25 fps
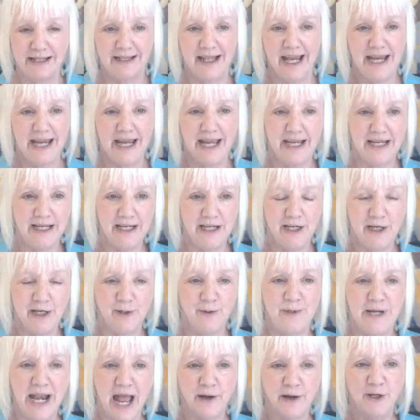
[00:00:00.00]
they hit
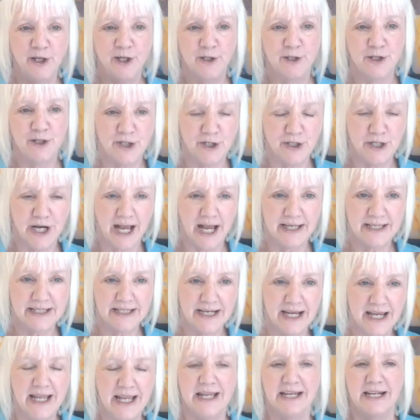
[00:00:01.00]
you, now you're stressed.